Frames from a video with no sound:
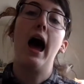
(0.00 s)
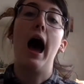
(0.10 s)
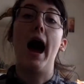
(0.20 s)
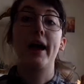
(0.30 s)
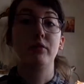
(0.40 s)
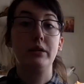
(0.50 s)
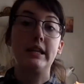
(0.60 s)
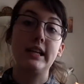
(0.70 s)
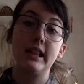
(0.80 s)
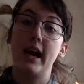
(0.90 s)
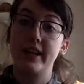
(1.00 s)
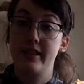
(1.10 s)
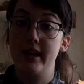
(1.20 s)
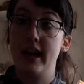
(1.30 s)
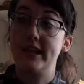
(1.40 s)
I really like
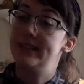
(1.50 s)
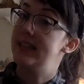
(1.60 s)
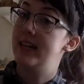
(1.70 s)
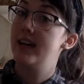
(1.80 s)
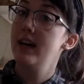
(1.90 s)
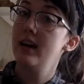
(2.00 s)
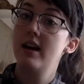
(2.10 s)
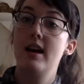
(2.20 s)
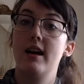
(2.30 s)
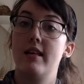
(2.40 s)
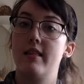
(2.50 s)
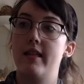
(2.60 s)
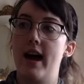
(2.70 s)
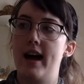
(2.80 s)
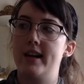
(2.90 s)
the idea
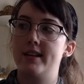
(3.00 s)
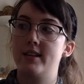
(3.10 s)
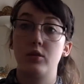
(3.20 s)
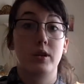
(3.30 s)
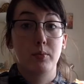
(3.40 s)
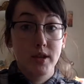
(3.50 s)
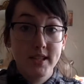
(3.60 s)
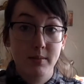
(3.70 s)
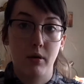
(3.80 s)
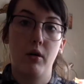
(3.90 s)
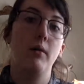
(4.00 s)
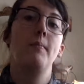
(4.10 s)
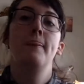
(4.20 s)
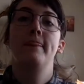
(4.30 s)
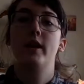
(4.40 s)
that, or the principle,
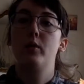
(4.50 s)
that